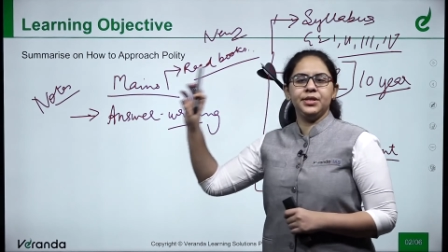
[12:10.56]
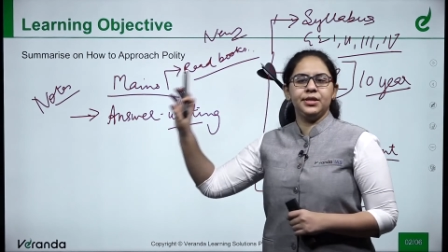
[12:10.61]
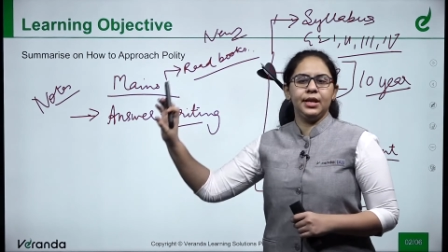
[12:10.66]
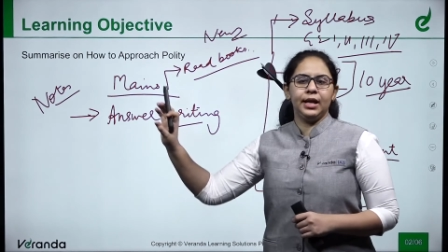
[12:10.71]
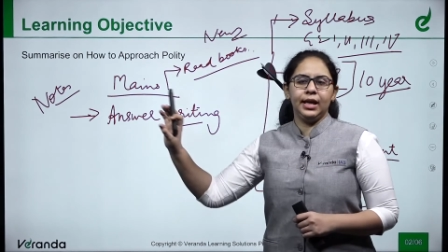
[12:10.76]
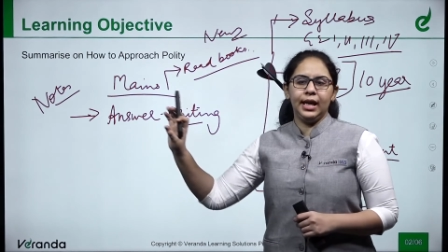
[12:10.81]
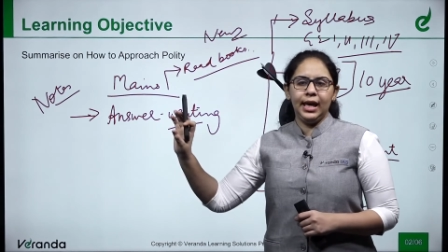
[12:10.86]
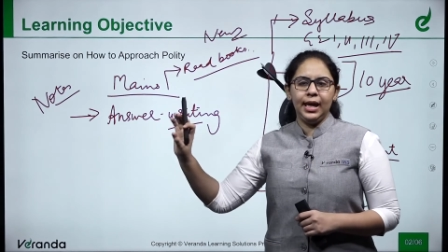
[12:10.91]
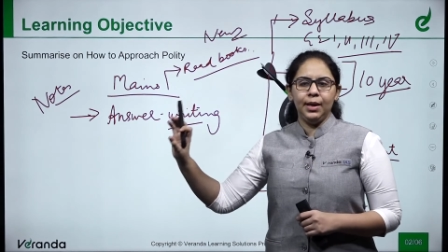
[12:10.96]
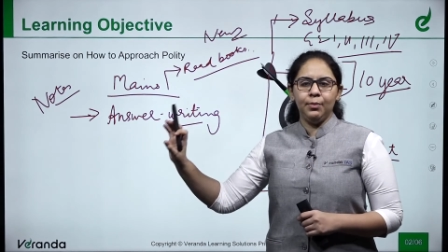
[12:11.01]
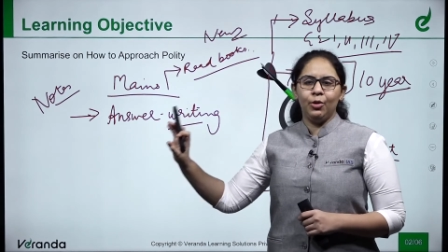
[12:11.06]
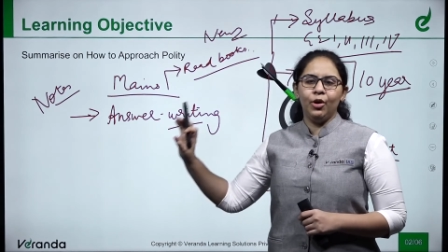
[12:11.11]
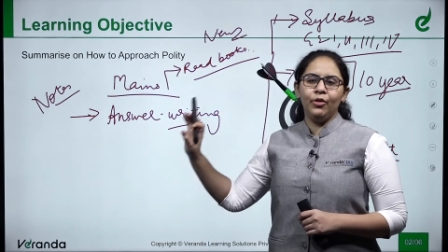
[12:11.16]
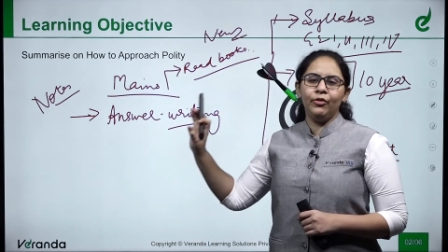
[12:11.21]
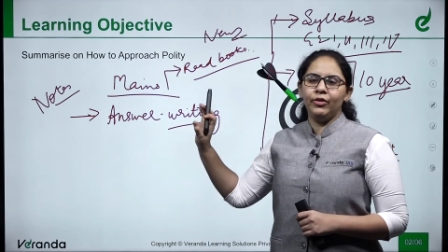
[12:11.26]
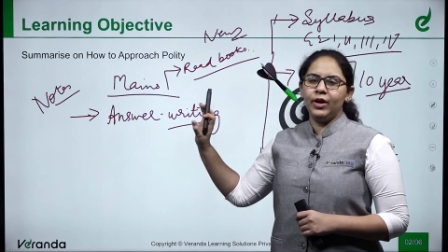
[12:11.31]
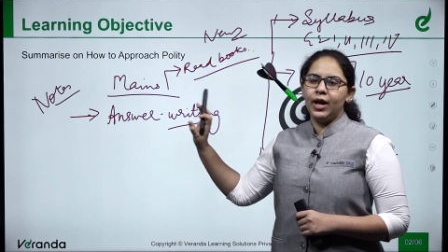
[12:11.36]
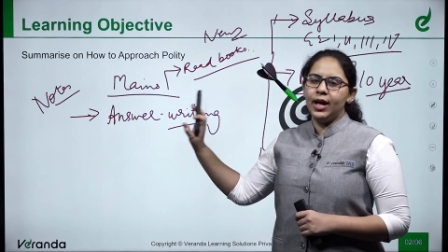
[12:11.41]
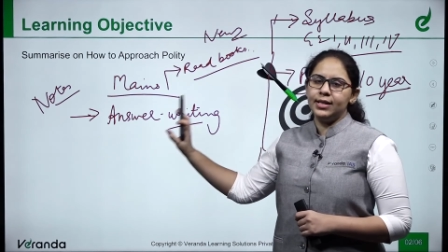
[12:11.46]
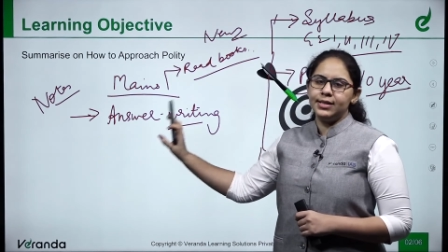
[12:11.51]
the game of
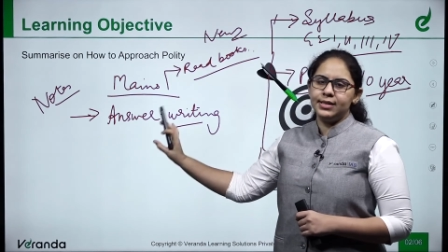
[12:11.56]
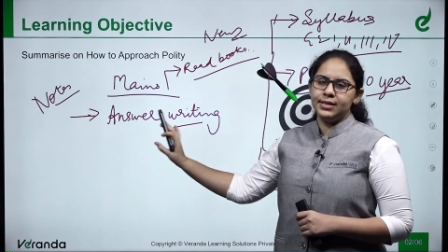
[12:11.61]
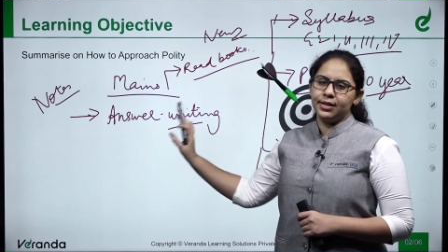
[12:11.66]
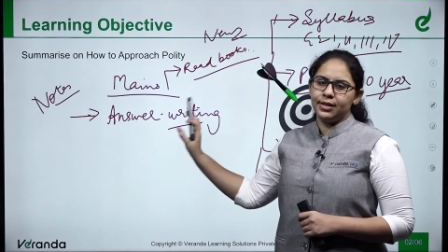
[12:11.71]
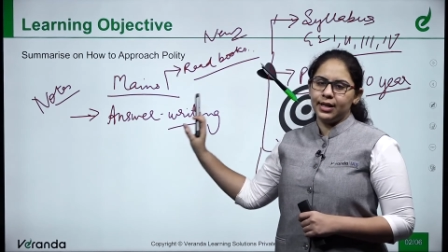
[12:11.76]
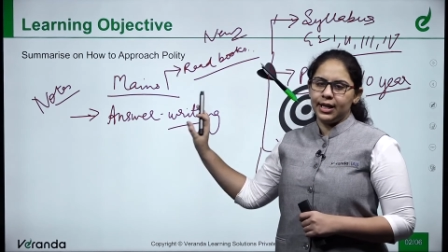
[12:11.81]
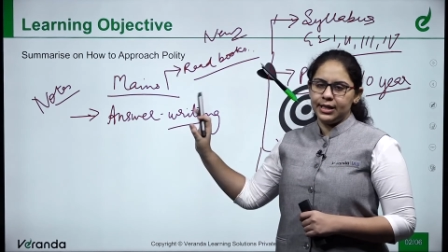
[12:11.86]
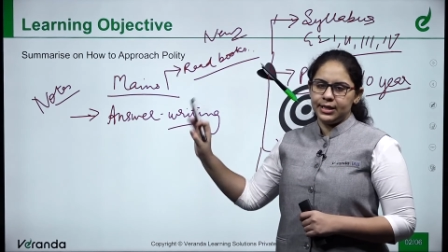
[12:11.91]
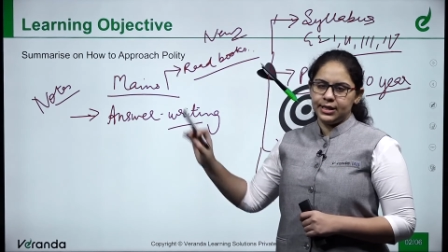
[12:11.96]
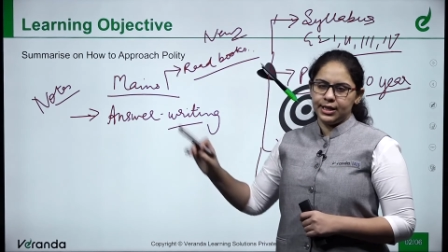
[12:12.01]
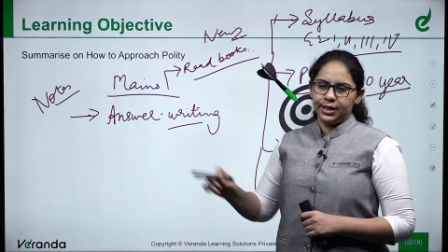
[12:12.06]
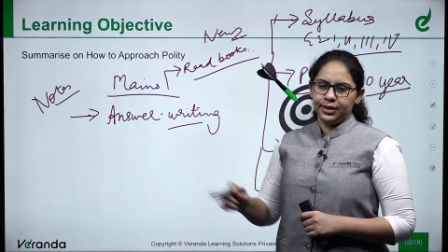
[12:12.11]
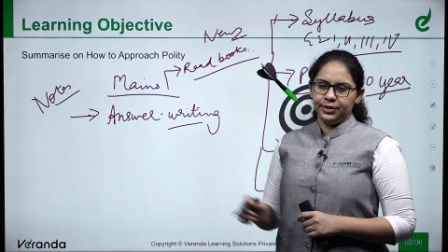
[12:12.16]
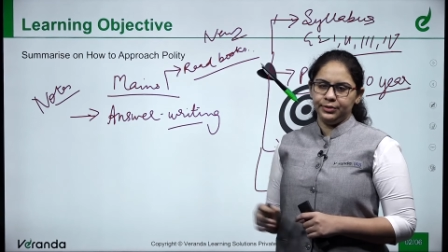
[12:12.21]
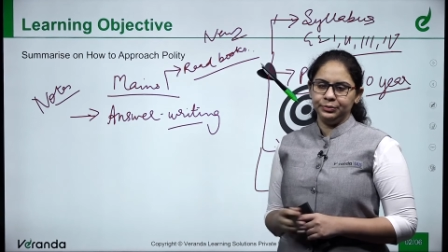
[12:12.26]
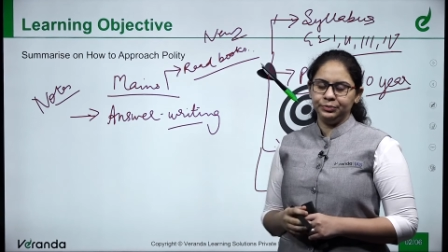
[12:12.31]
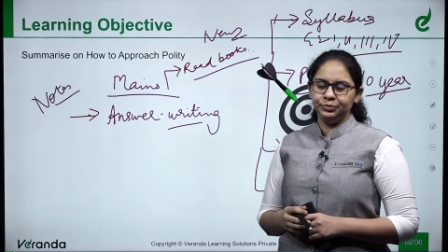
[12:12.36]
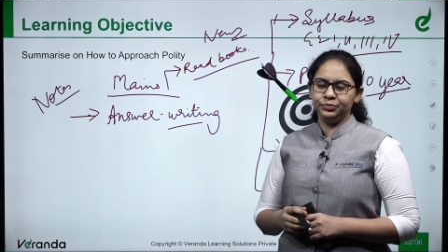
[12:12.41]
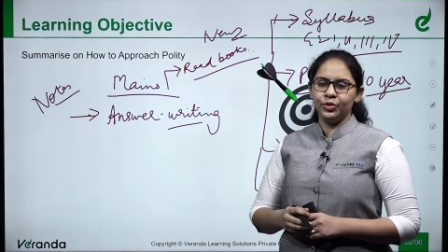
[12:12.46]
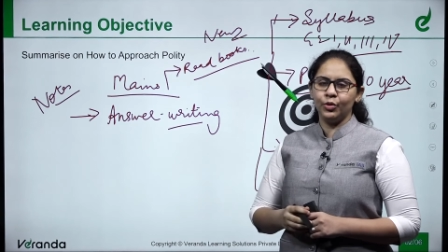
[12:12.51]
answer writing.
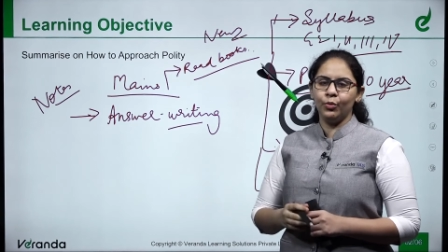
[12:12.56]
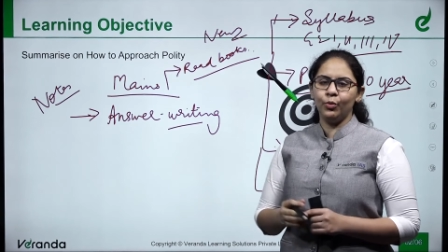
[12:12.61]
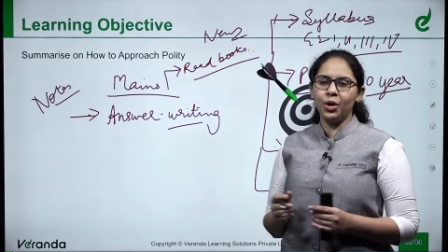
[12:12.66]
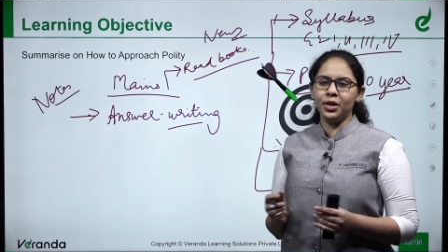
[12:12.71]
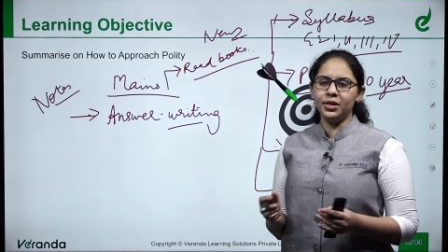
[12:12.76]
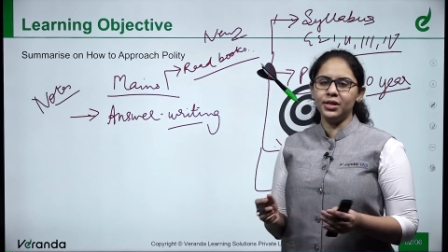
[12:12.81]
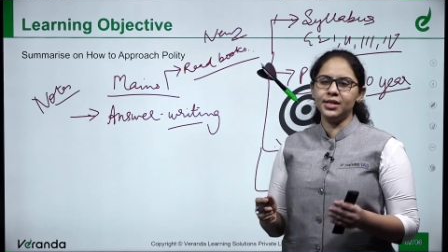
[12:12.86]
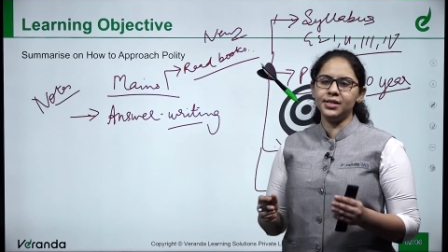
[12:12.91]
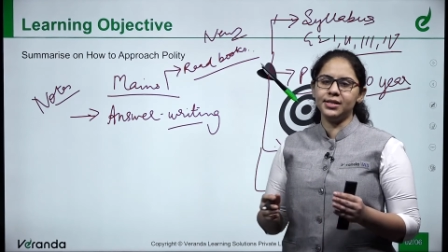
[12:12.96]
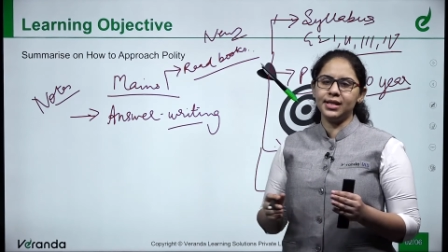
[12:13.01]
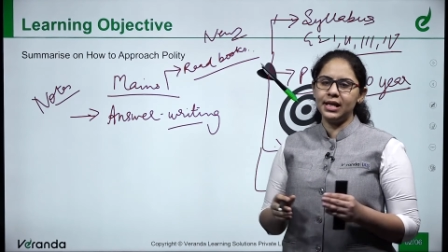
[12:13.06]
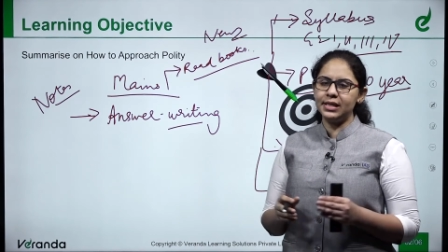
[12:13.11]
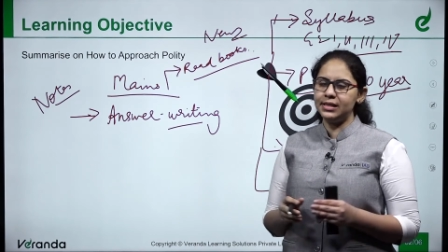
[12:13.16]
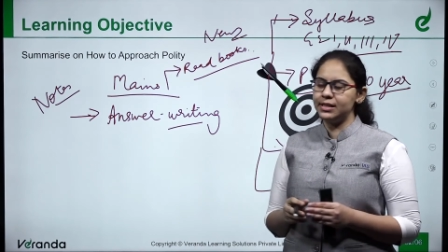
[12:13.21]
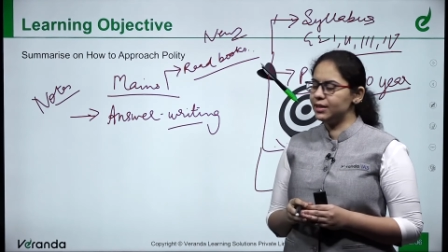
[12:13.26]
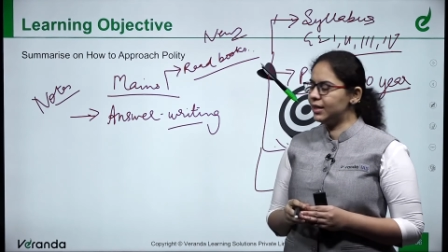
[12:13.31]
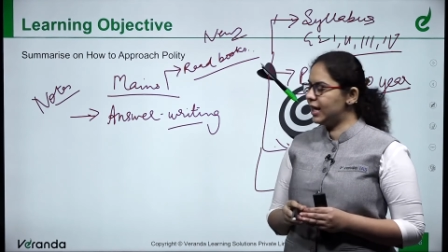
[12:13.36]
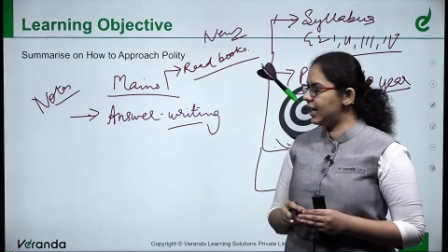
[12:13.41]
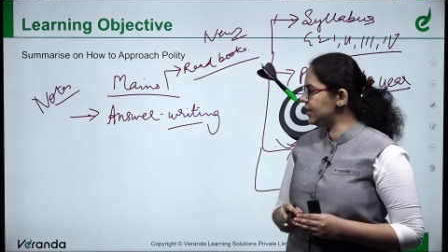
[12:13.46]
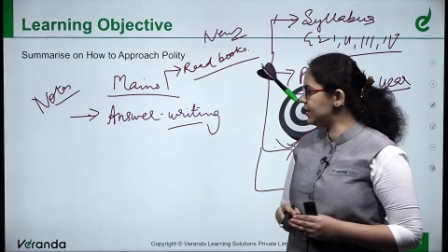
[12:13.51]
What is
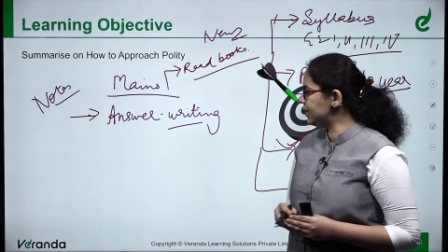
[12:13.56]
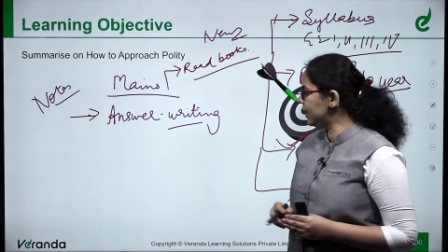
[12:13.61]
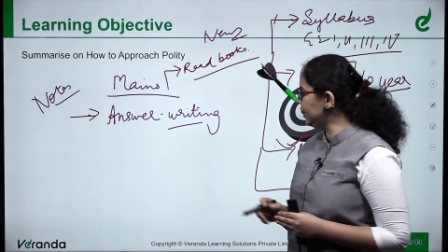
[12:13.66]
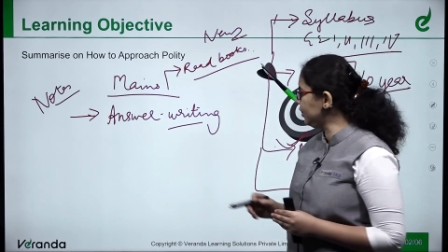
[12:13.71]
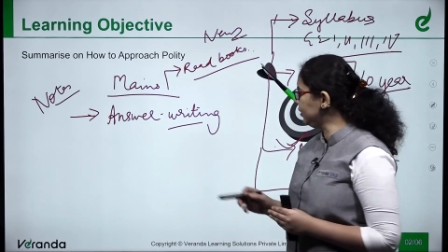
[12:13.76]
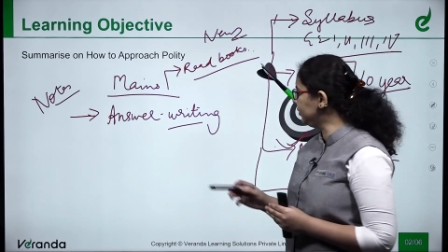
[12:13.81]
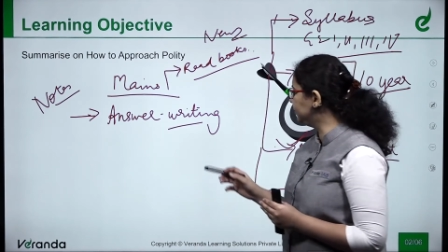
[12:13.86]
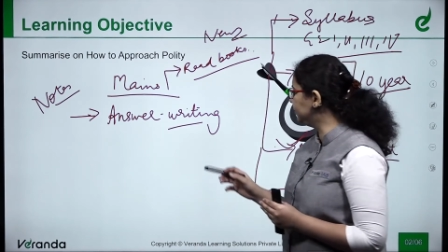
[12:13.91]
answer writing